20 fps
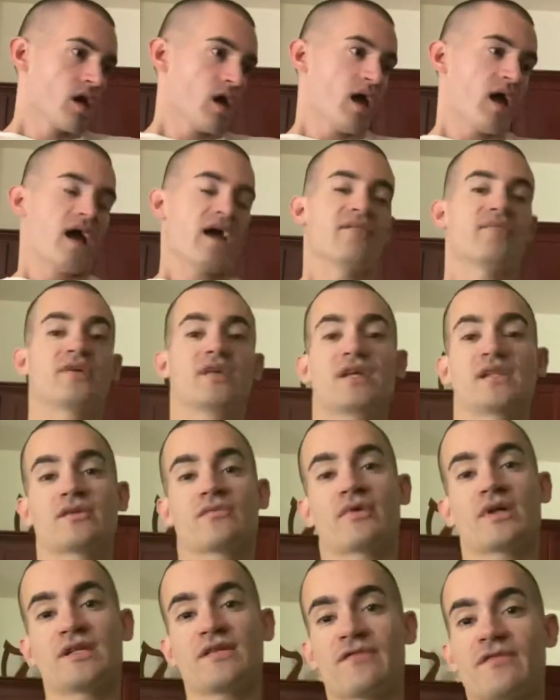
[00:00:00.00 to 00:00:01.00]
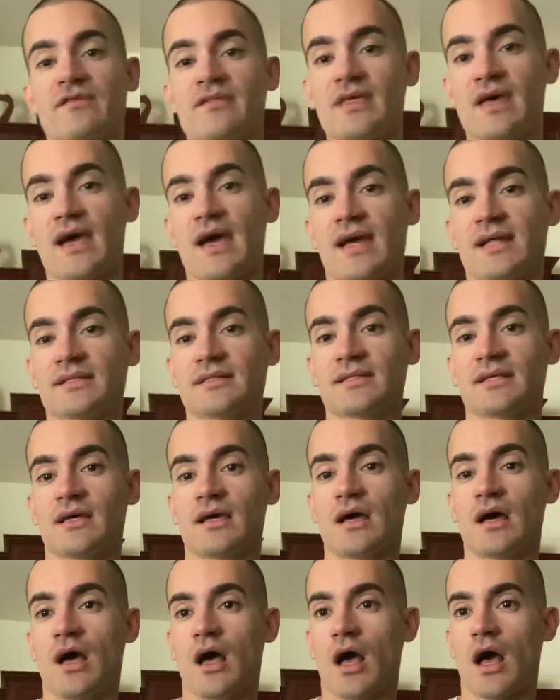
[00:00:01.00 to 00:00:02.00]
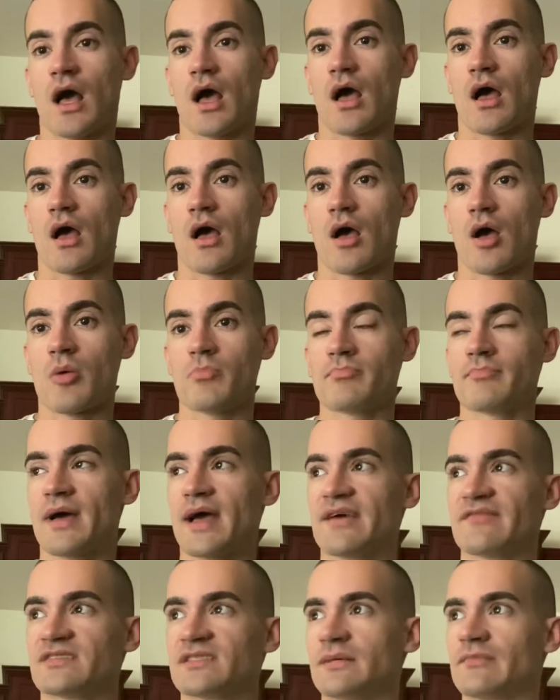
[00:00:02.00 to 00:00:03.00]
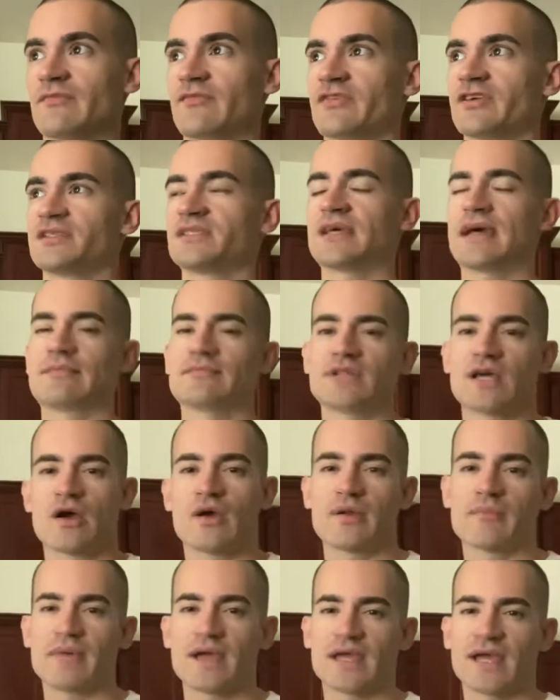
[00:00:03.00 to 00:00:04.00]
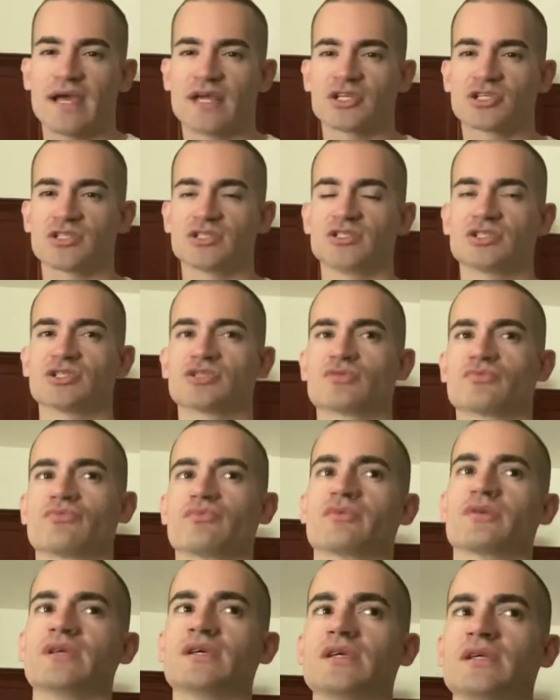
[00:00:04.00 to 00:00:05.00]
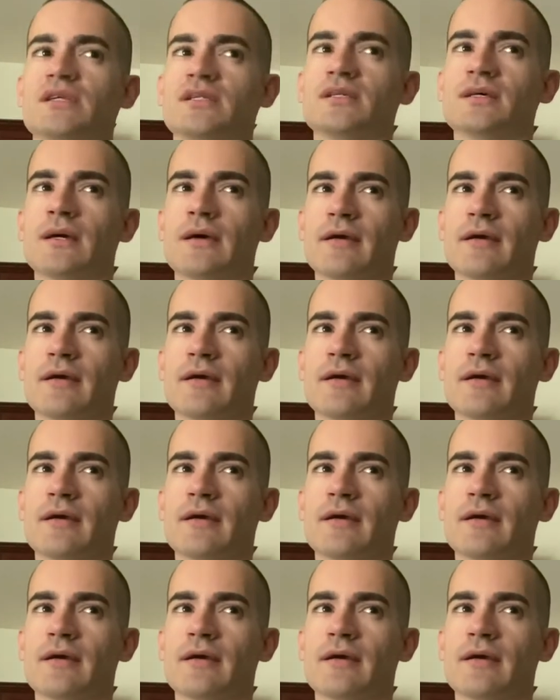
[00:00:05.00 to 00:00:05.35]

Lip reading: I've been getting ready for that. I have some free time now. I might actually just read